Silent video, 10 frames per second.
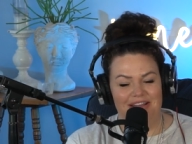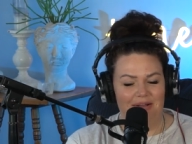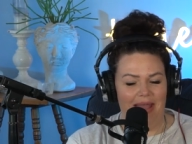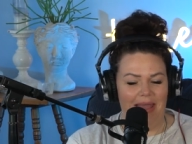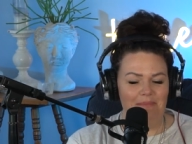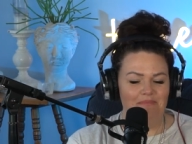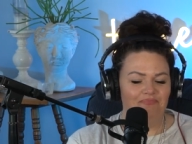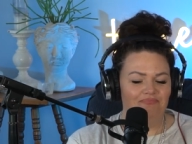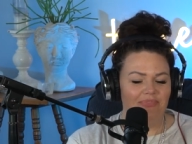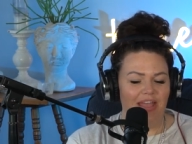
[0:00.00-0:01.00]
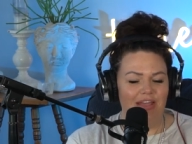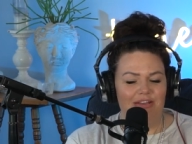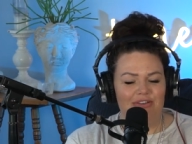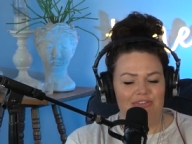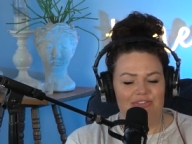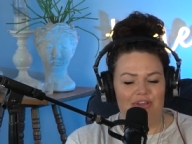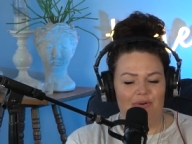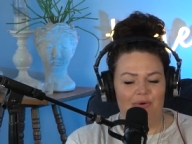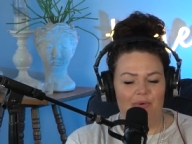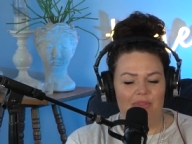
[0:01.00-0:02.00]
Okay.
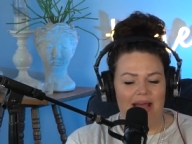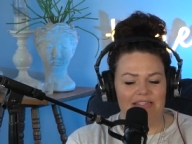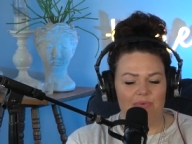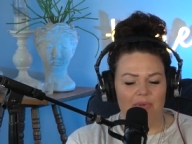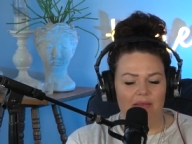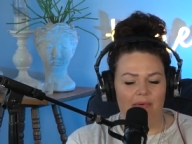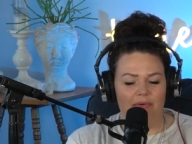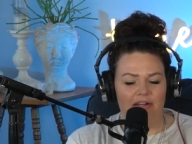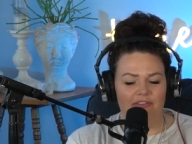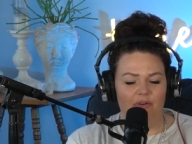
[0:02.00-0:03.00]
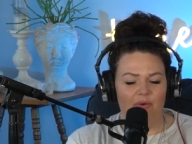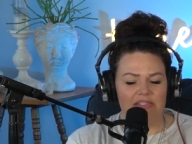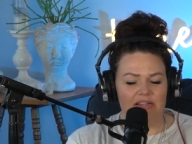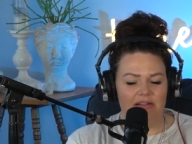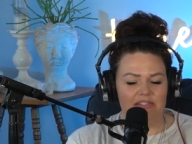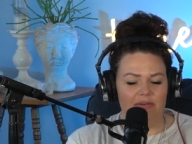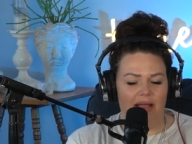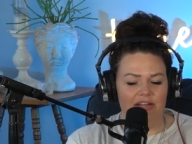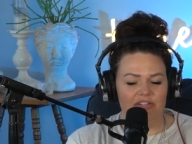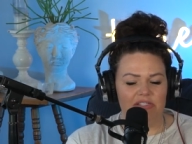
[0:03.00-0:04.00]
So that's really what we're going to focus on. So
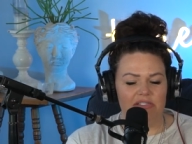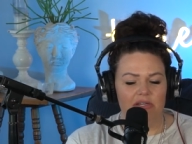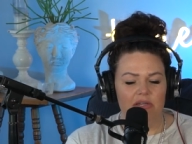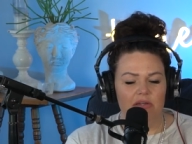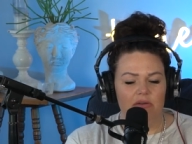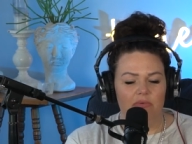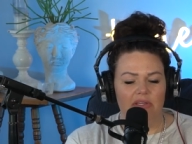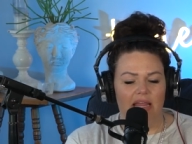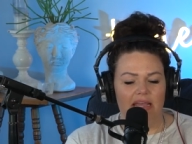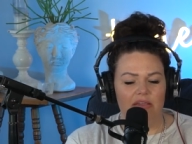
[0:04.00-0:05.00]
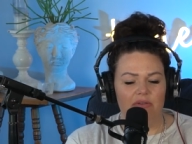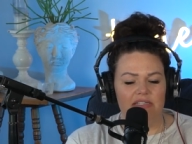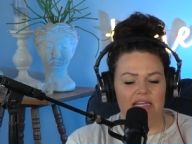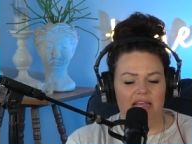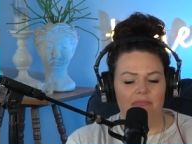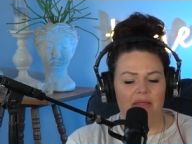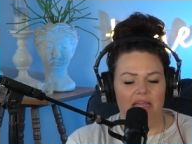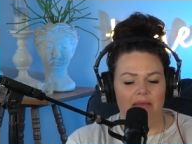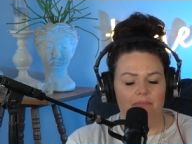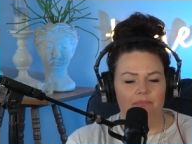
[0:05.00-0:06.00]
I just would like you to take a
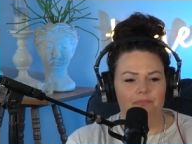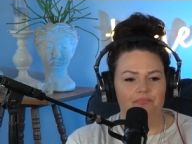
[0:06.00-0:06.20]
minute